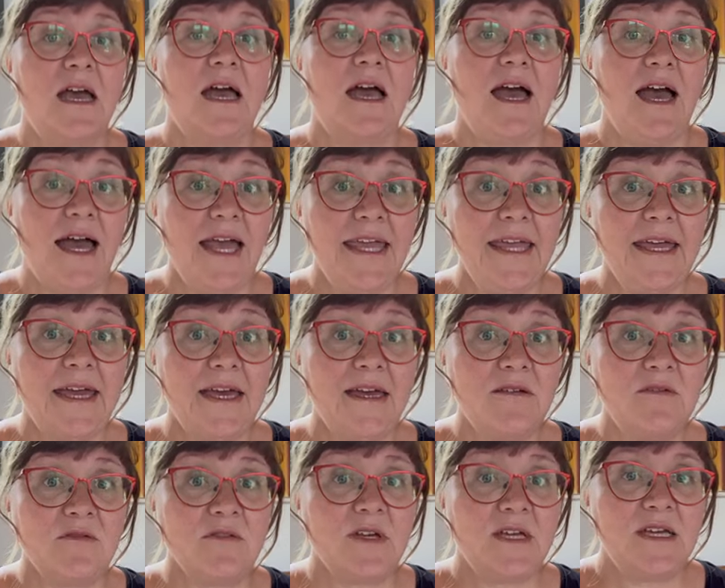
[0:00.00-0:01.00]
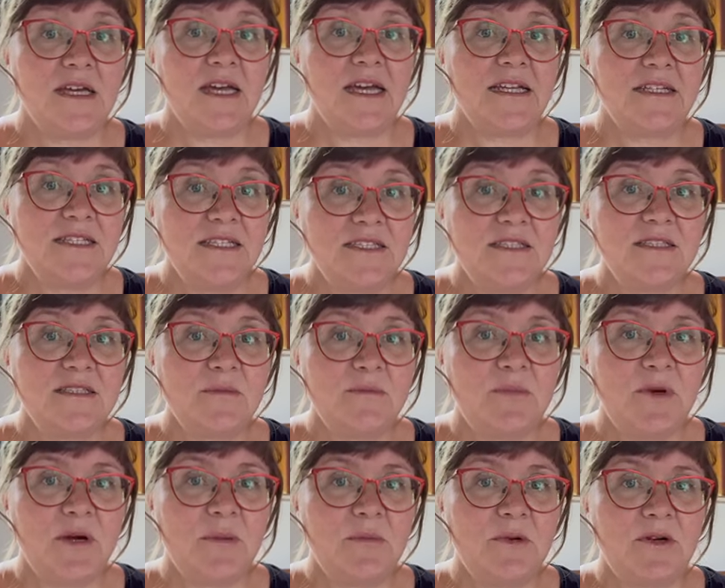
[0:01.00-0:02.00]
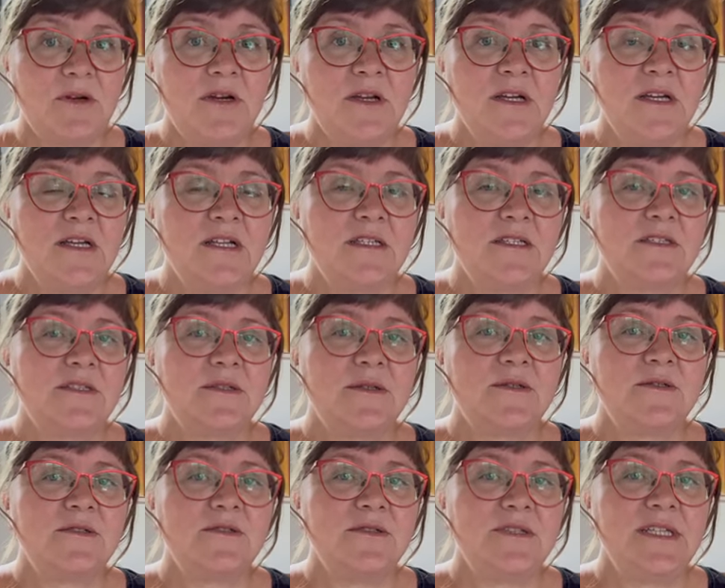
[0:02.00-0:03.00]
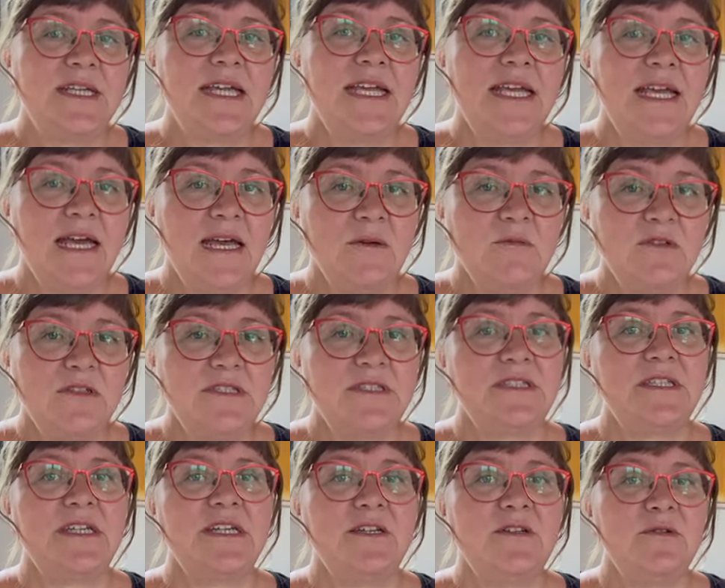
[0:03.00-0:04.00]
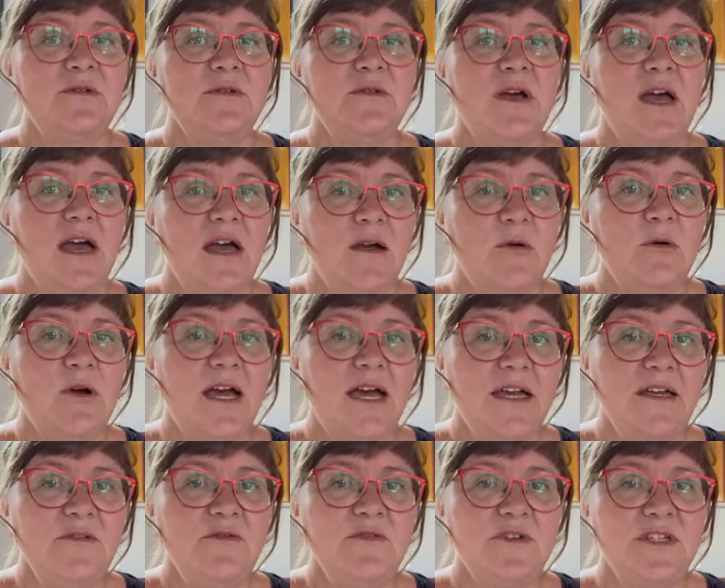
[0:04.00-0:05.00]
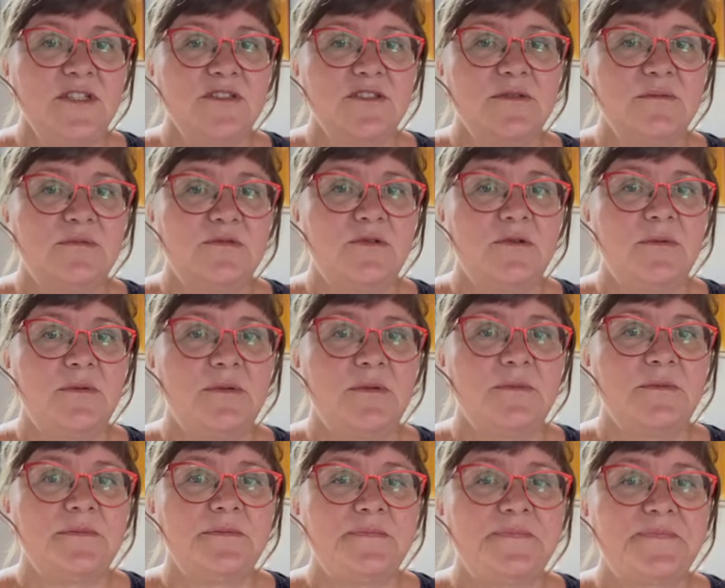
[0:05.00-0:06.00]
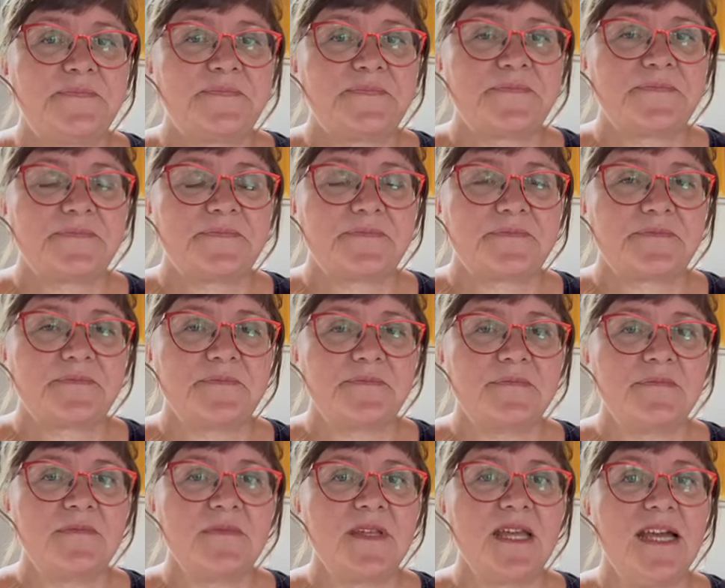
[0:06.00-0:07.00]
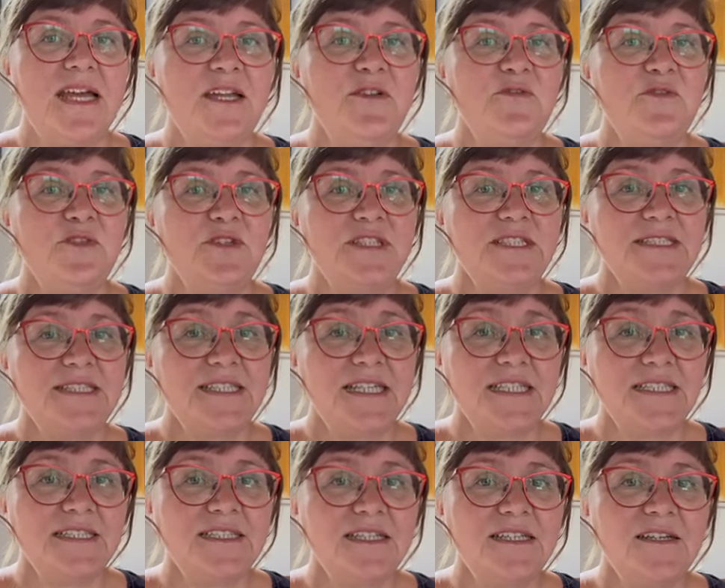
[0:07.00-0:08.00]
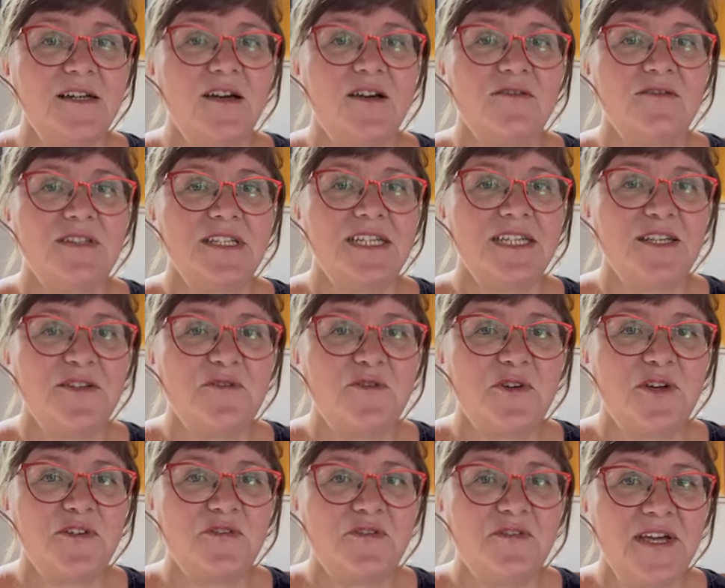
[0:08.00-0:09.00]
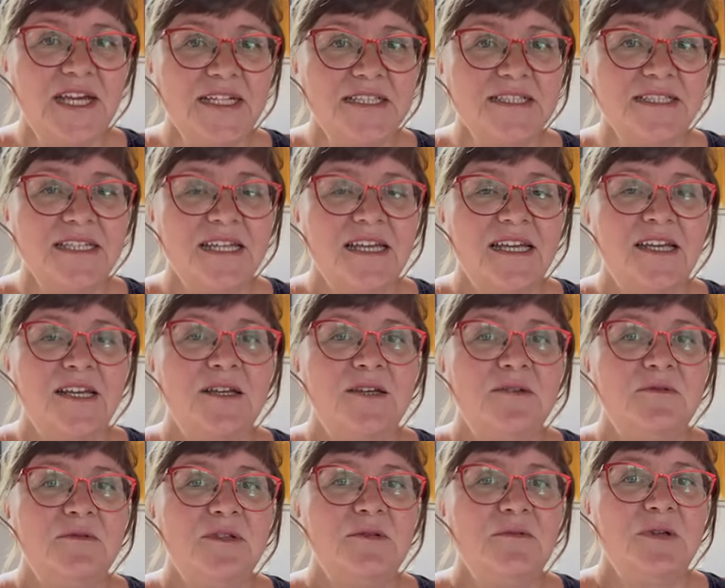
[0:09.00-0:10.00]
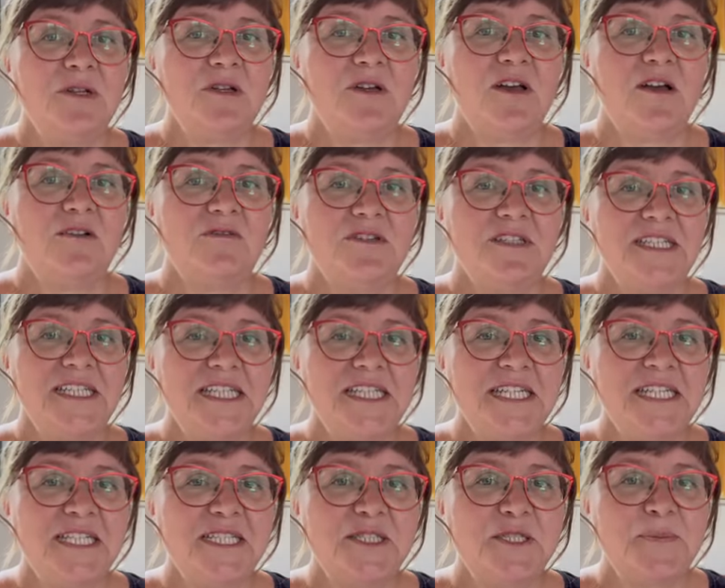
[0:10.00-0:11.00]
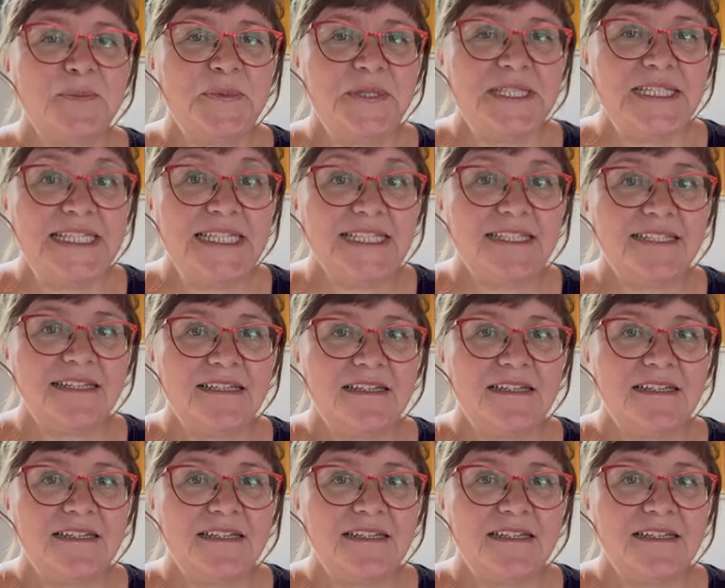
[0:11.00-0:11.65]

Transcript: I have, and it's a bummer. So today I will share you how I fix the problem. And for the section of knitting fun facts, we will cover knitting speed.